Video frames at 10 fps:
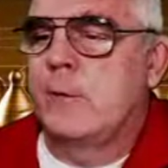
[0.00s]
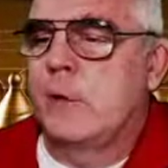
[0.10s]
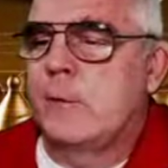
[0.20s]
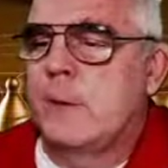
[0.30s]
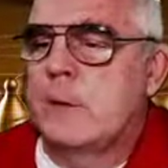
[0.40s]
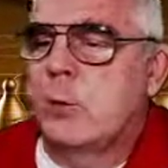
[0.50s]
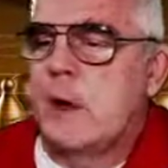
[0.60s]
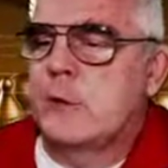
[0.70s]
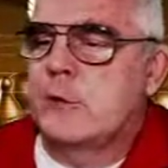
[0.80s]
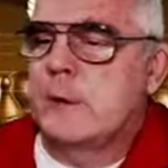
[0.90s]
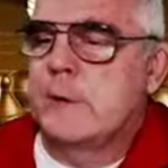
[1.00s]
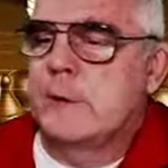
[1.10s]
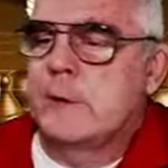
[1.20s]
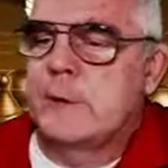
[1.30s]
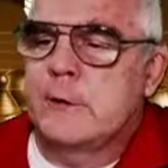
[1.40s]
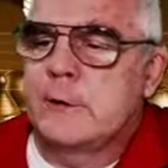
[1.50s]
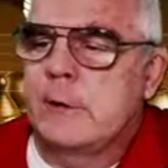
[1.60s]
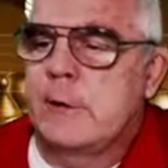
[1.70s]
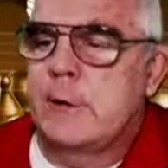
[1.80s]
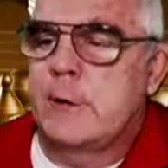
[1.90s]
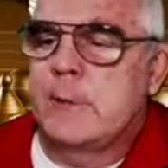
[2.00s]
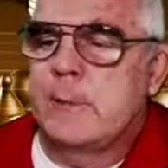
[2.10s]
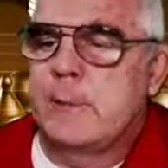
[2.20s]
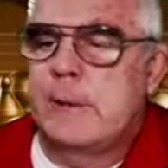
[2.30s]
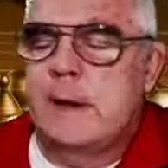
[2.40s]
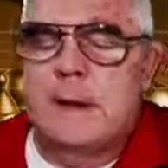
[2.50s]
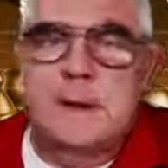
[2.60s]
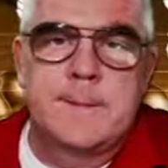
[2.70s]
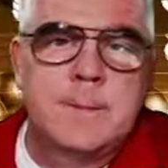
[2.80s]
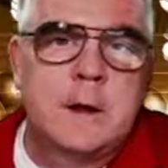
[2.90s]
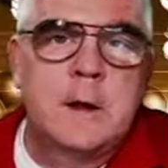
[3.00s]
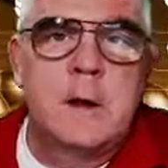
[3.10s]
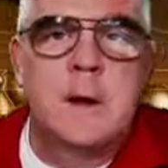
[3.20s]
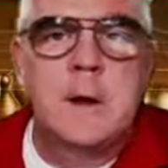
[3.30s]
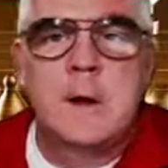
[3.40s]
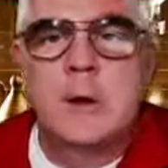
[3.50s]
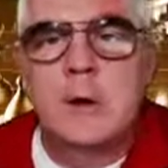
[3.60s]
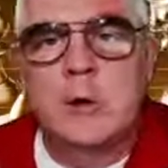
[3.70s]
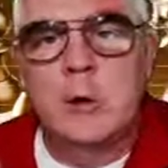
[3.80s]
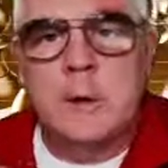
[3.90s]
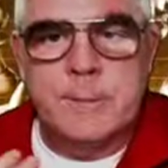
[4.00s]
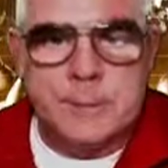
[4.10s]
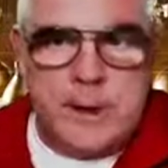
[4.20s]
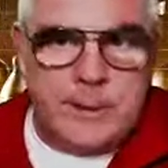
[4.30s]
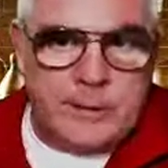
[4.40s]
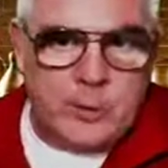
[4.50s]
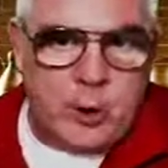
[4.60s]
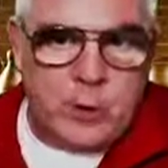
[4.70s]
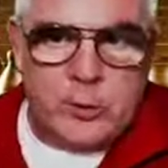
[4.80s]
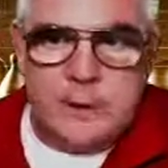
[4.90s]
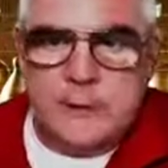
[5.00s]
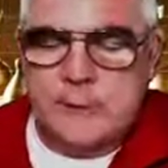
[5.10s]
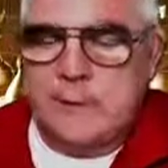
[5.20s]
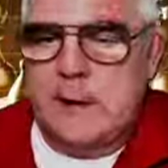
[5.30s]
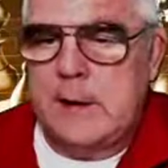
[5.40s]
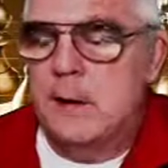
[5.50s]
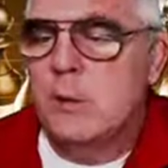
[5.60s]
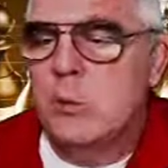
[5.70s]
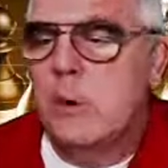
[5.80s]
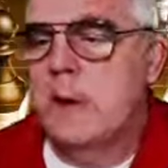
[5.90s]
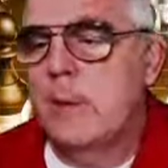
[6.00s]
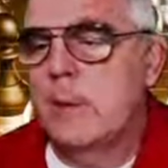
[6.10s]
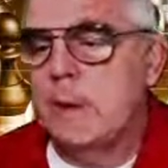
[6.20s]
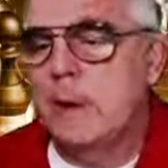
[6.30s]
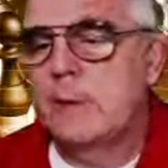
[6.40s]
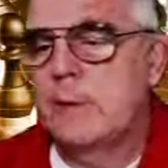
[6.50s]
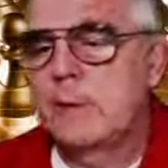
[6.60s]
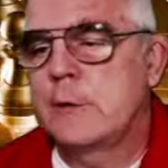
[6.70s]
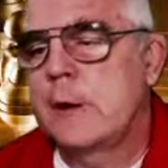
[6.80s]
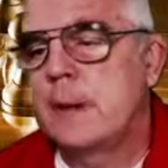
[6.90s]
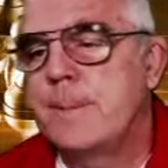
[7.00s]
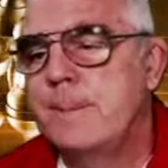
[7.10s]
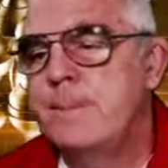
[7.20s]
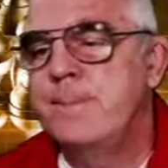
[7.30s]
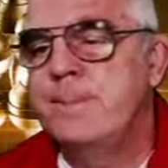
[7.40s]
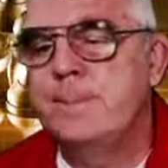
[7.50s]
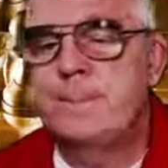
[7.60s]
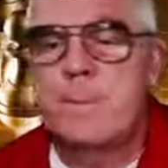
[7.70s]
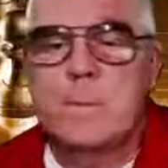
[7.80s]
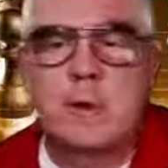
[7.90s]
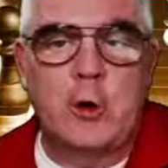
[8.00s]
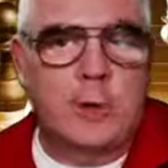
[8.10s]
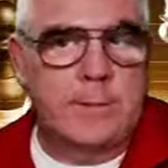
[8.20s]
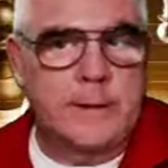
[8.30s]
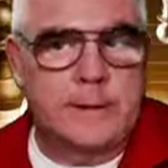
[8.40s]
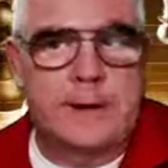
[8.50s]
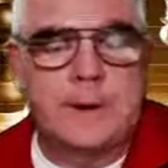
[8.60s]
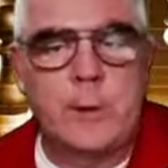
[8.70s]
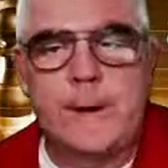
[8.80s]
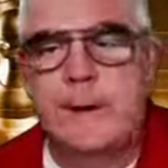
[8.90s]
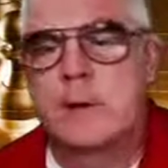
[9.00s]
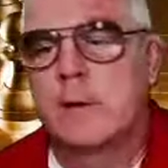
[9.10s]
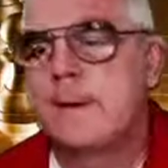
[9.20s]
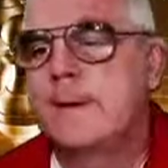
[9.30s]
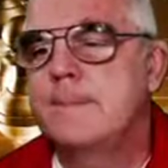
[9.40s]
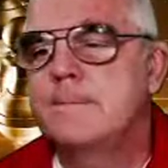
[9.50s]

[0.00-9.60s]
you've been watching this series from the beginning, you can probably already say what I'm about to say. Don't bring that queen out early.